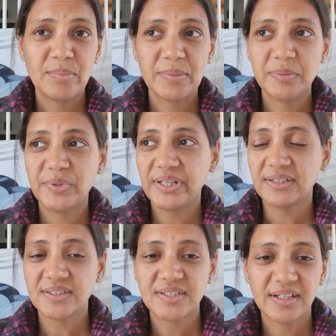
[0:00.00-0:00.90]
maybe
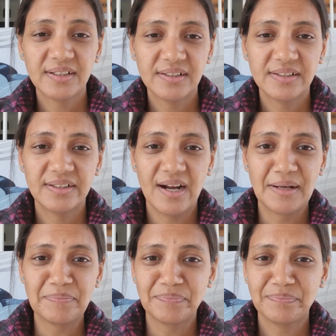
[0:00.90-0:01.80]
putting a sticker,
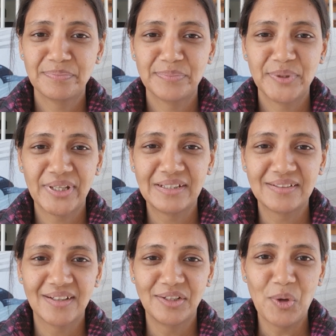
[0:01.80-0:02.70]

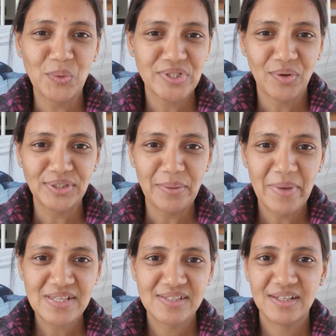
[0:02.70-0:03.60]
putting a note on your
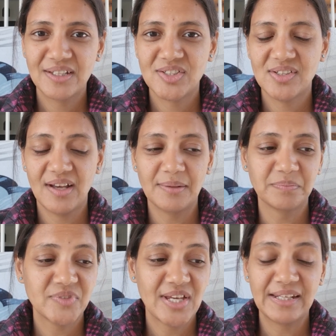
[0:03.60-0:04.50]
message,
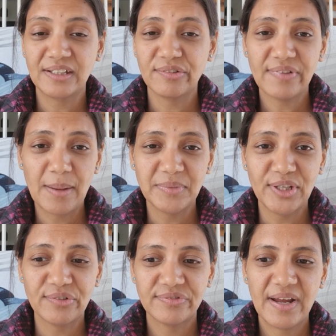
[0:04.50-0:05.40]
telling a
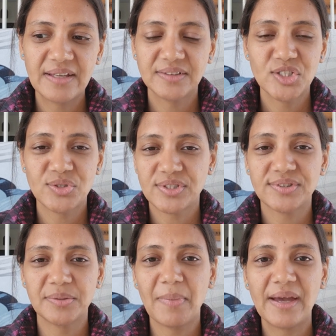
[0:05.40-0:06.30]
family or friend to
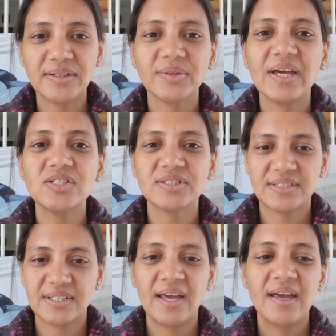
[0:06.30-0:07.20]
just remind you, hey,
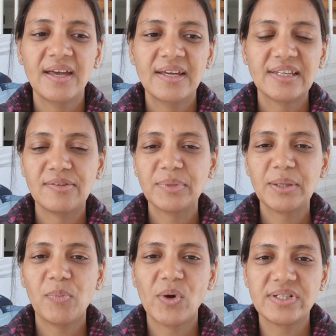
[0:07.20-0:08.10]
just give
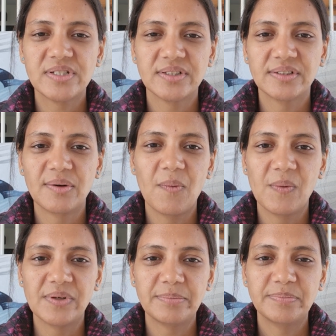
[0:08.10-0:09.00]
me a pointer,
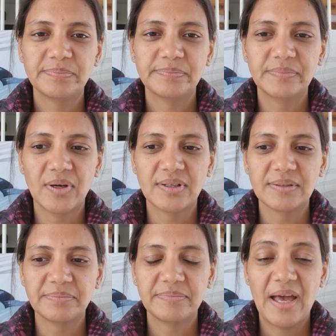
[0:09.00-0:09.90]
or
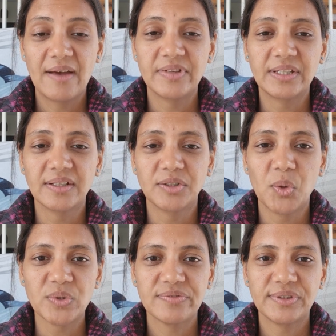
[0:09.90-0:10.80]
having a
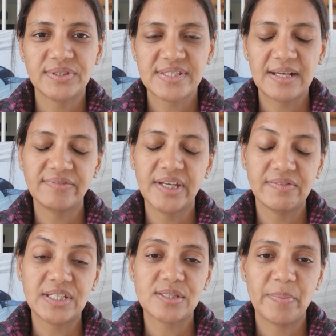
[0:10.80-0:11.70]
note for yourself,
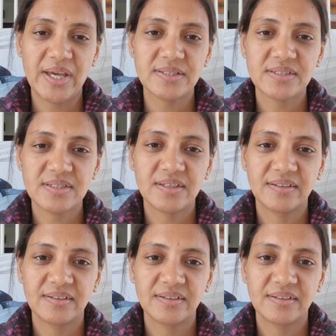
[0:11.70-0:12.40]
giving space,